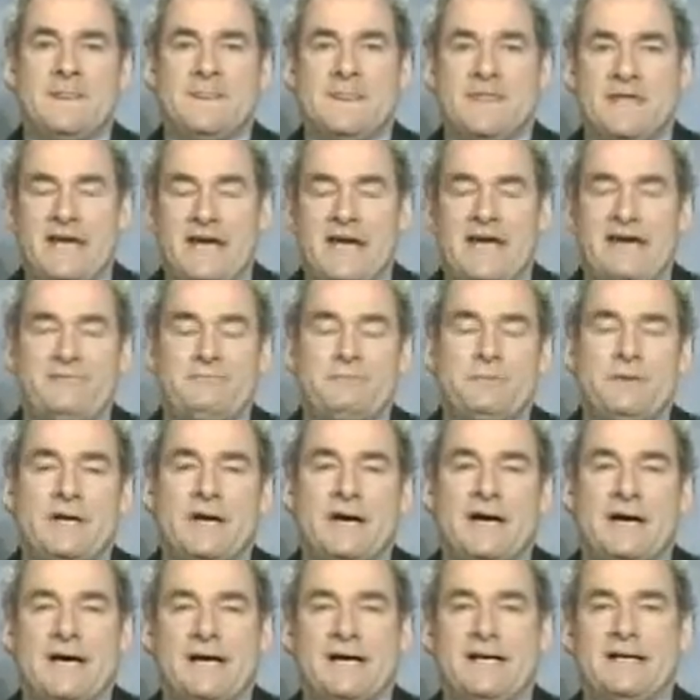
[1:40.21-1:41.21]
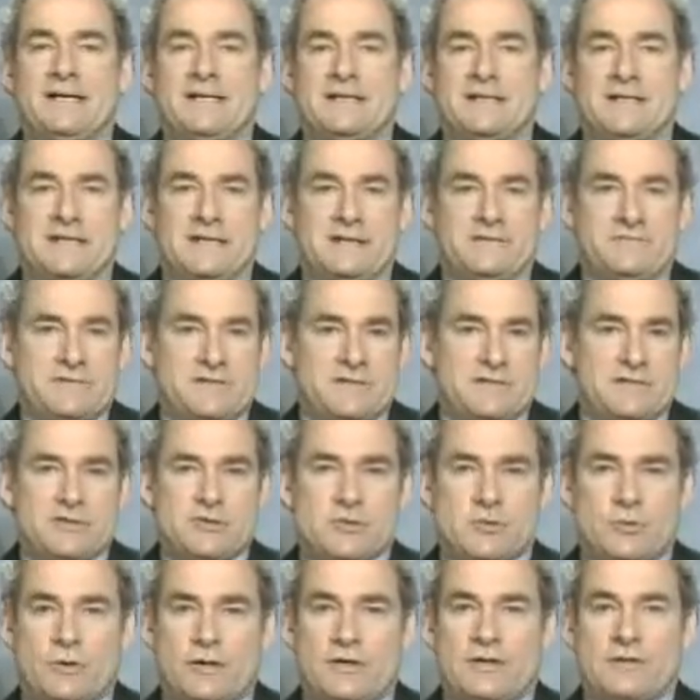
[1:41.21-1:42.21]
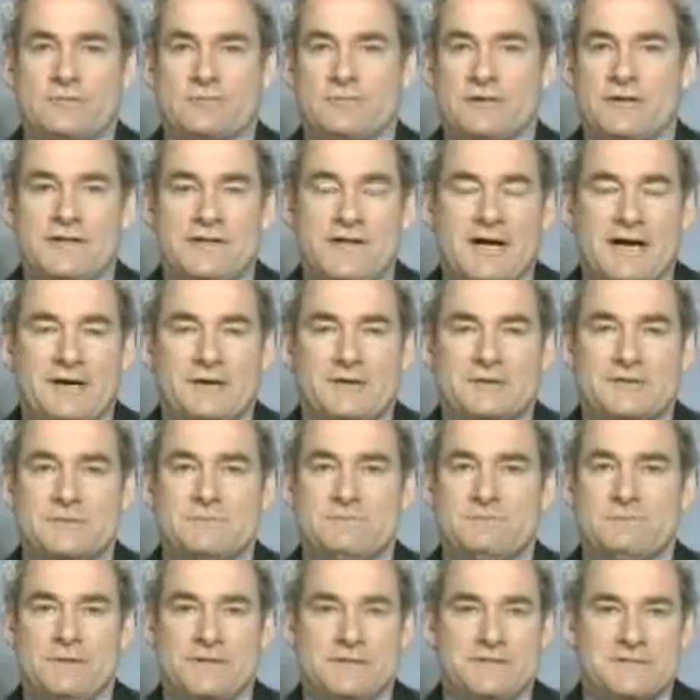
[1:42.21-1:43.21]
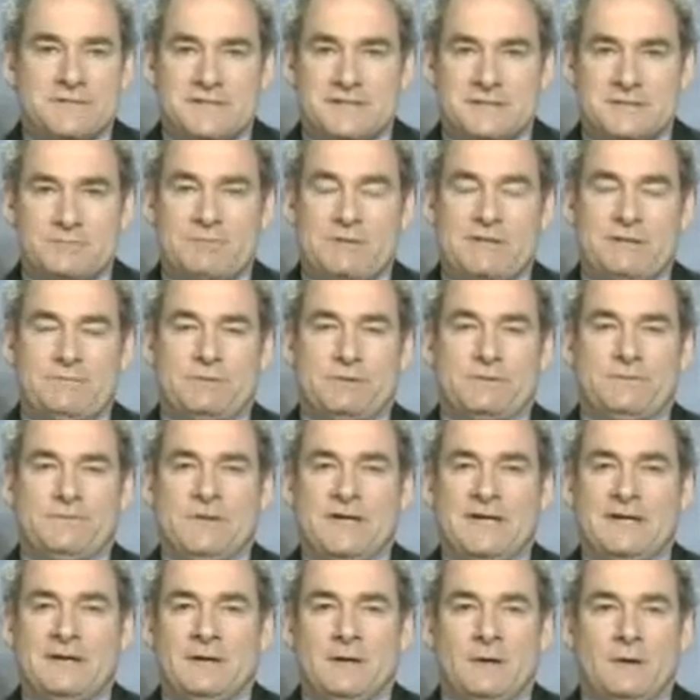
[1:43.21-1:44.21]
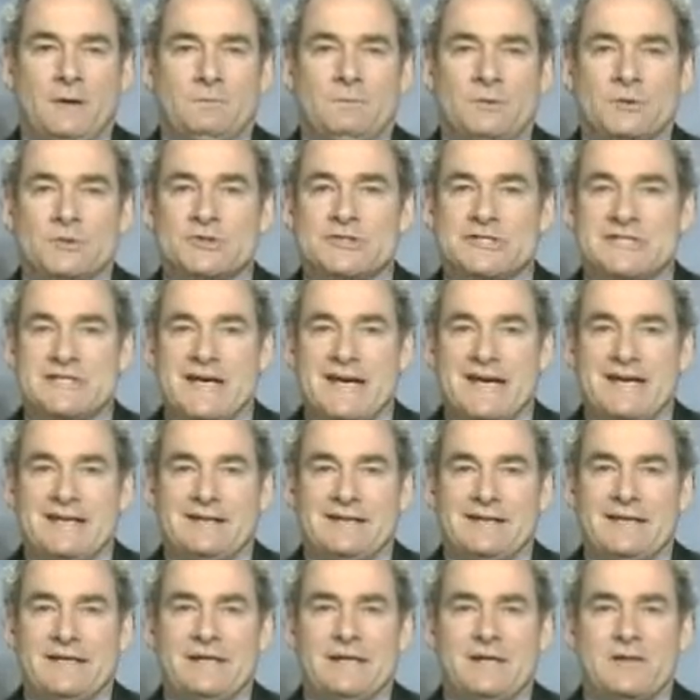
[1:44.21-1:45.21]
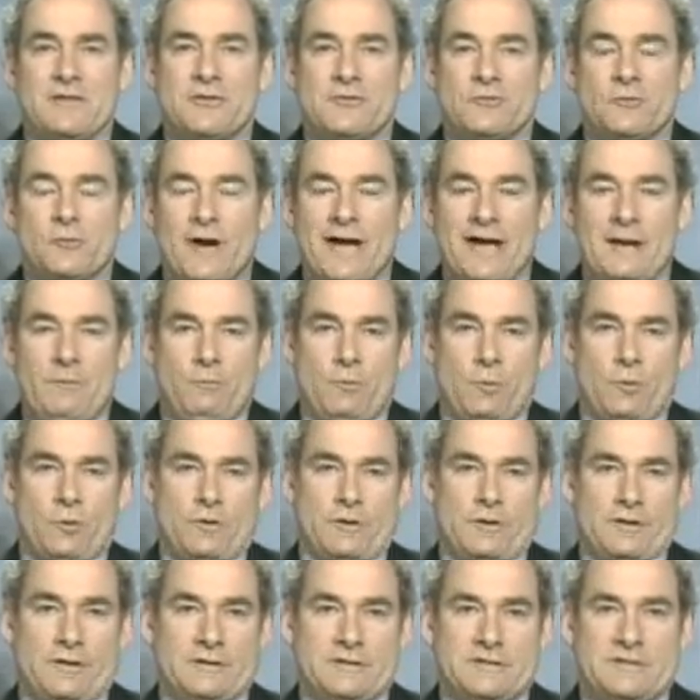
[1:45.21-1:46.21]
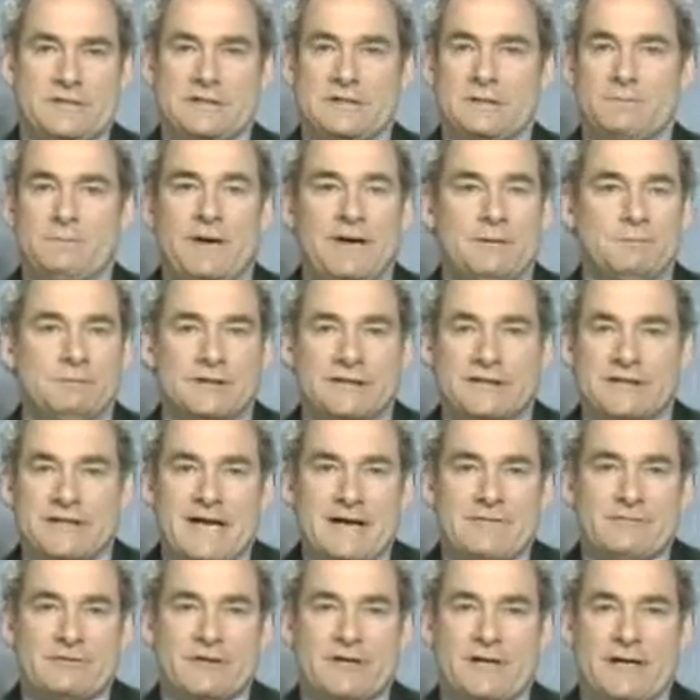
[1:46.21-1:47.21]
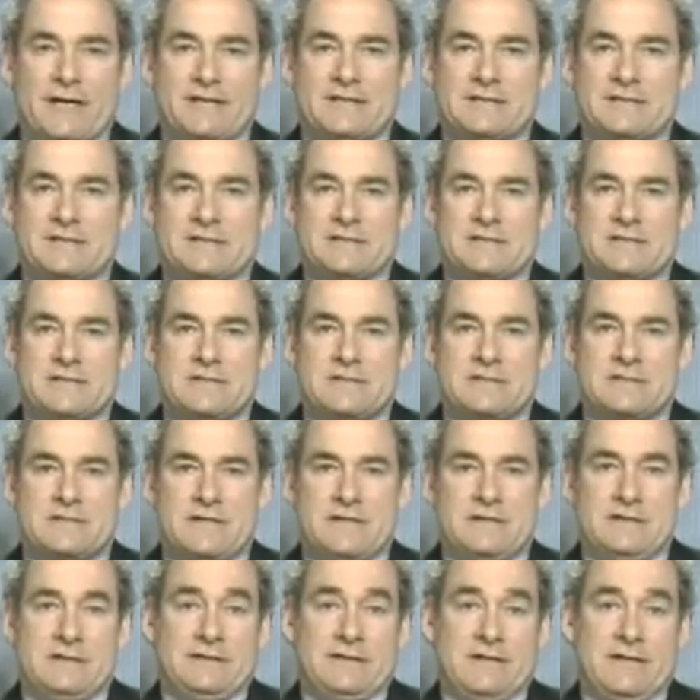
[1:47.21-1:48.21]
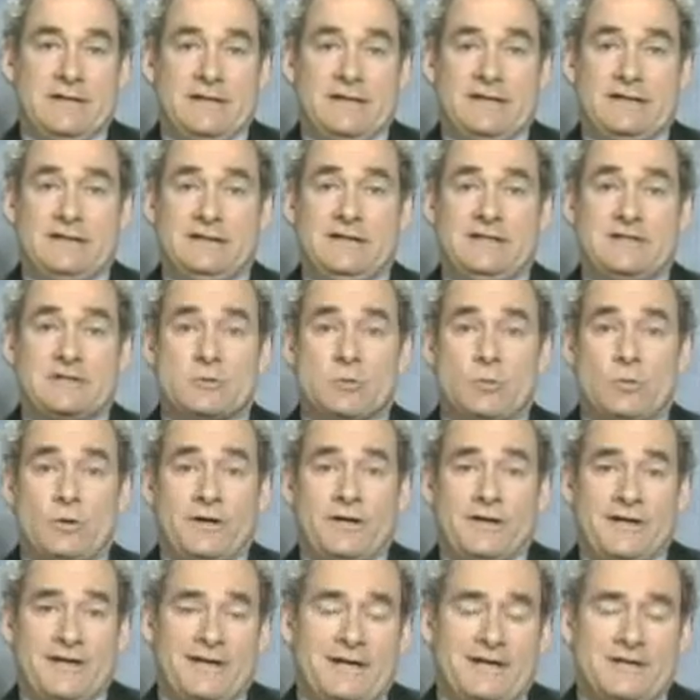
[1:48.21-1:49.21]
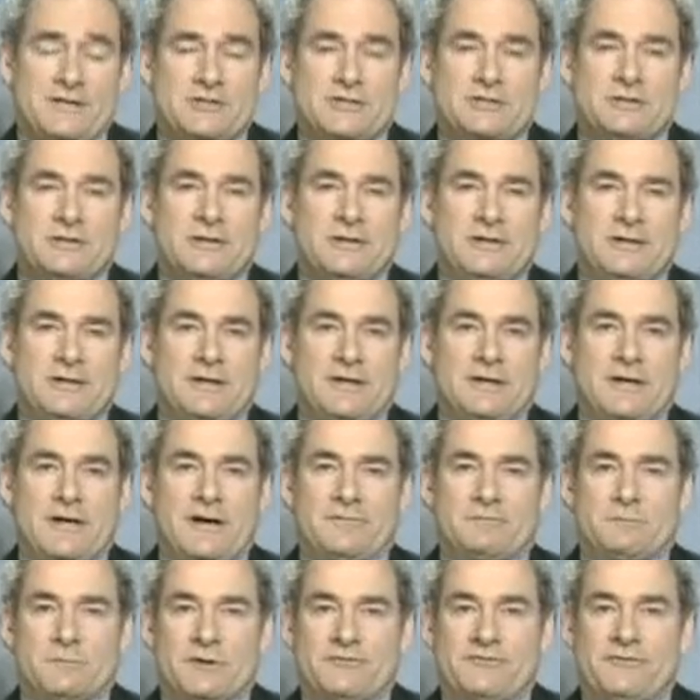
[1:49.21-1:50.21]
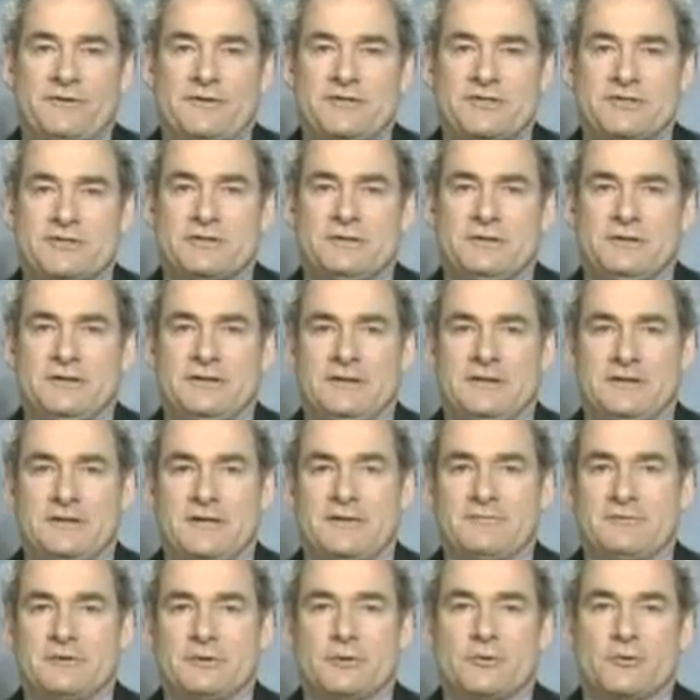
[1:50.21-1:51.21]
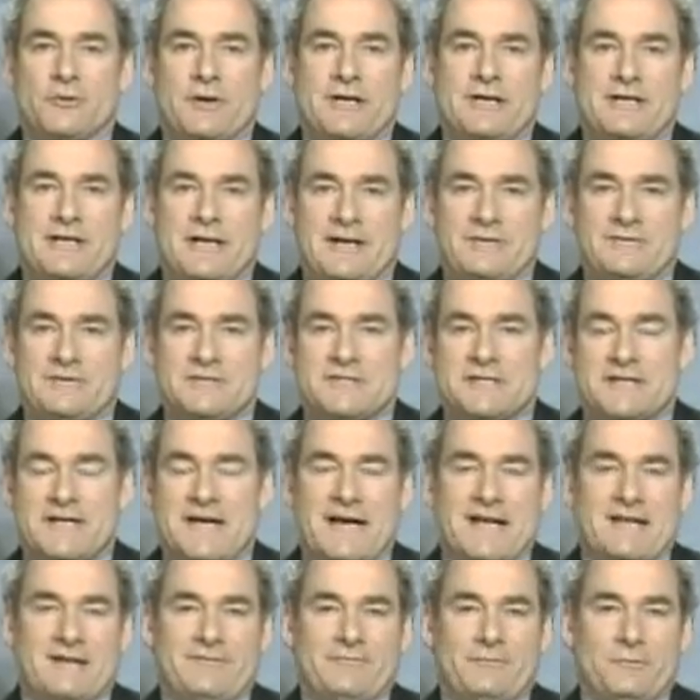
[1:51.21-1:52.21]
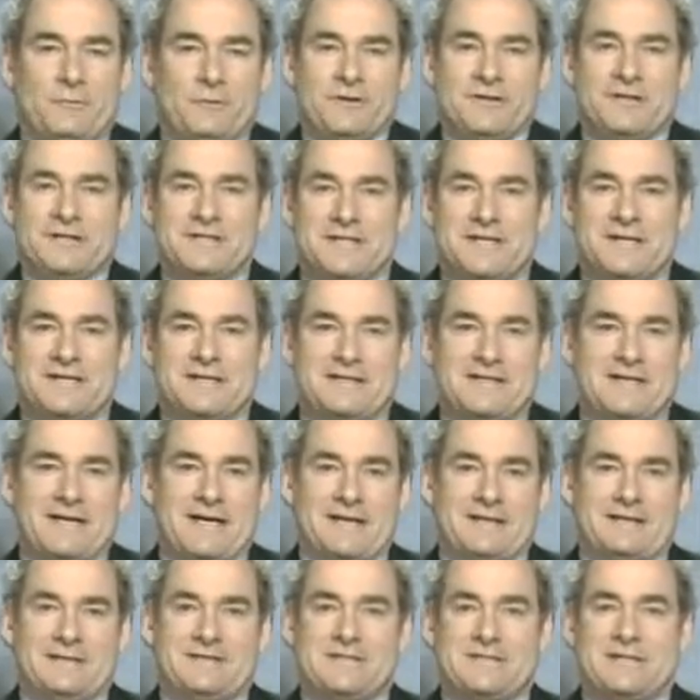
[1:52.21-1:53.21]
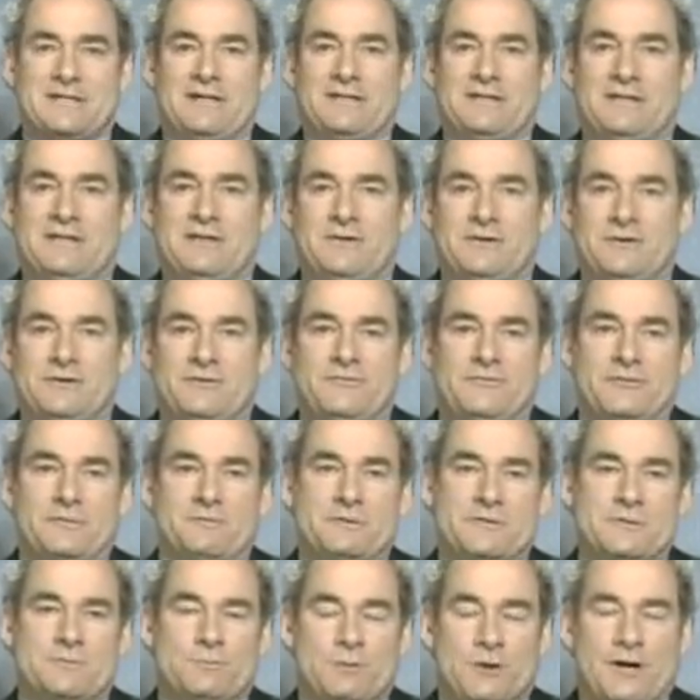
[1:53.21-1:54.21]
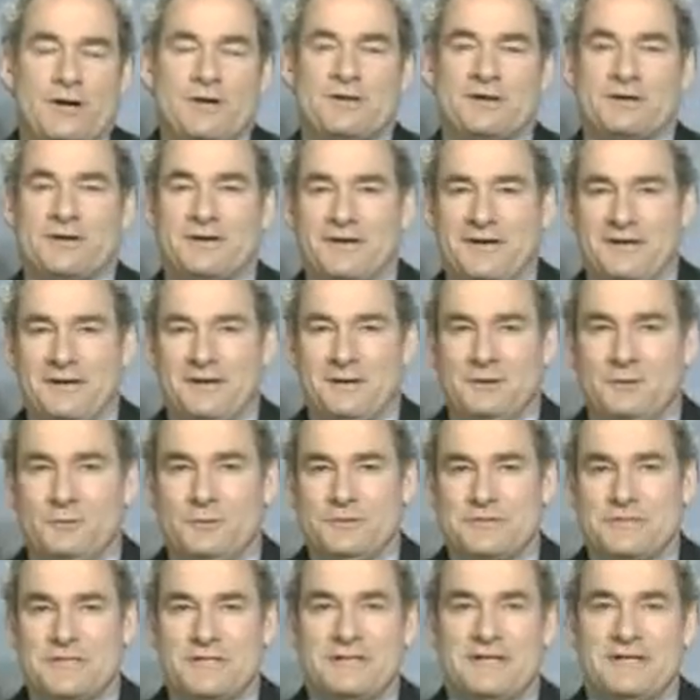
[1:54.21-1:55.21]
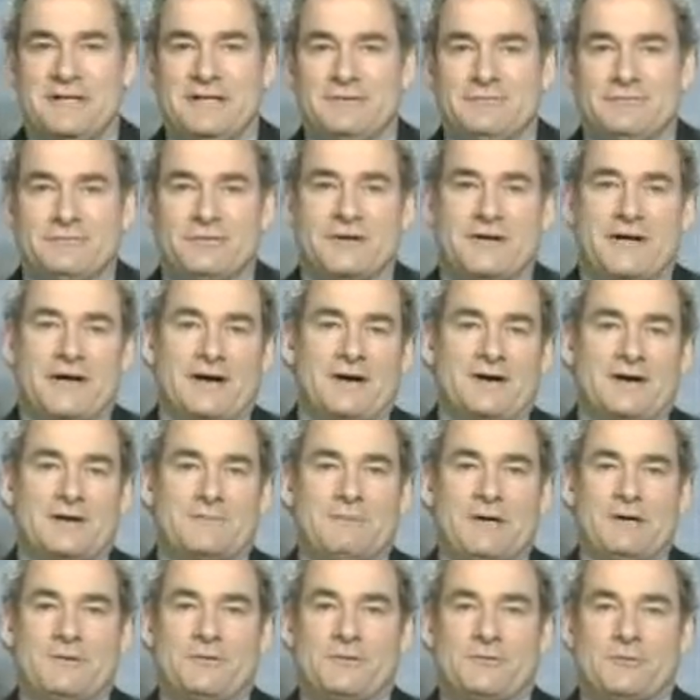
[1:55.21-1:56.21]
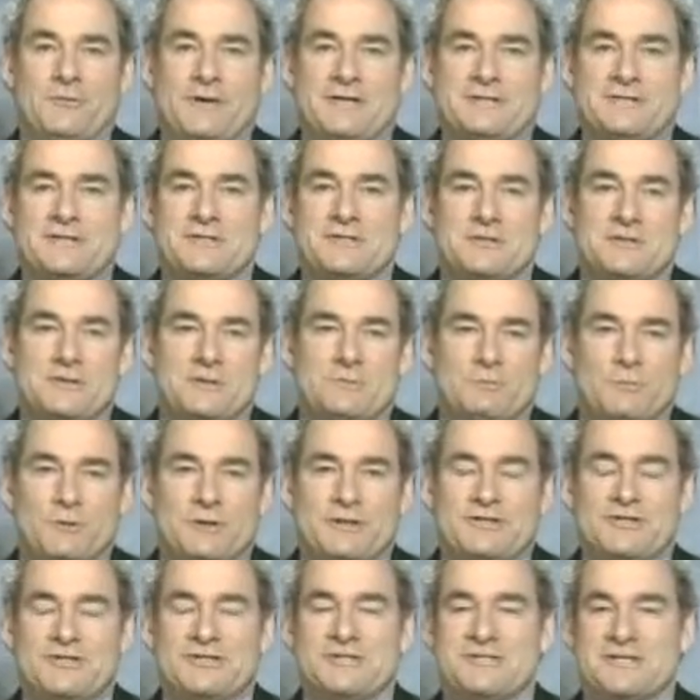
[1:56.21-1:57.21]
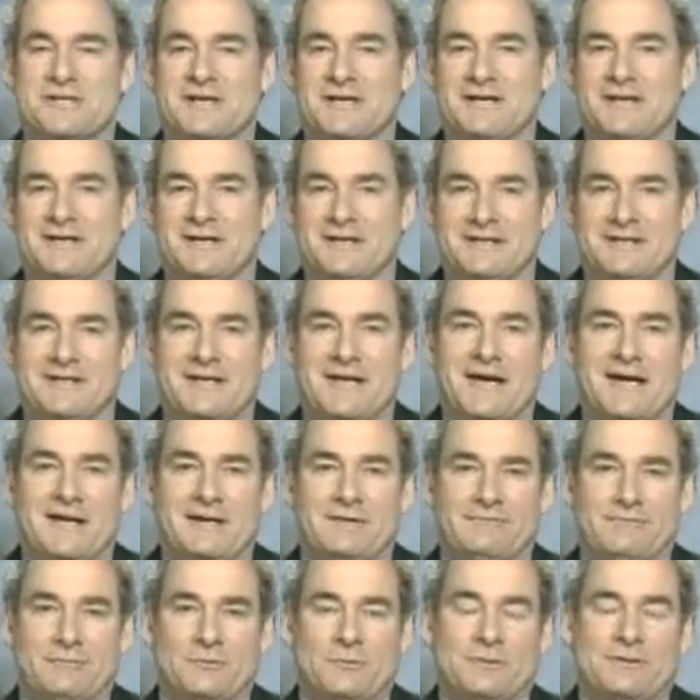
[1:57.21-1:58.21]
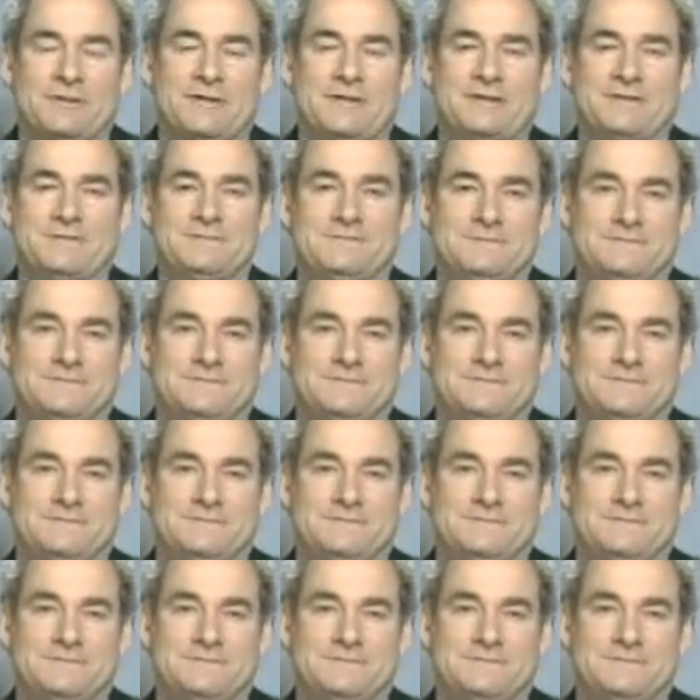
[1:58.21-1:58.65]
The FBI gives these 23,000 business people almost daily threat warnings that the public never gets, since in at least one occasion, a government official, Governor Gray Davis of California, didn't get until he heard from his brother, who was in InfraGard, about threats to the bridges in California.